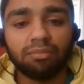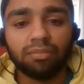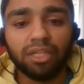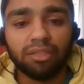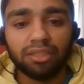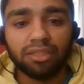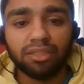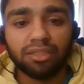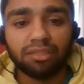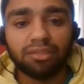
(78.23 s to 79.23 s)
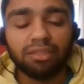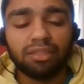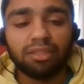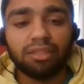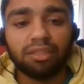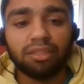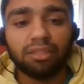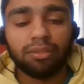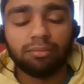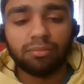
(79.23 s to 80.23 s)
metal is
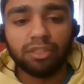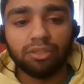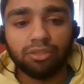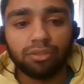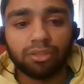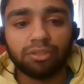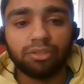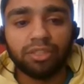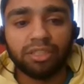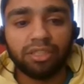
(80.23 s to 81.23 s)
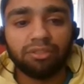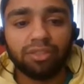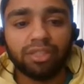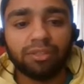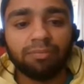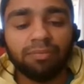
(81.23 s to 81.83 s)
in structural integrity.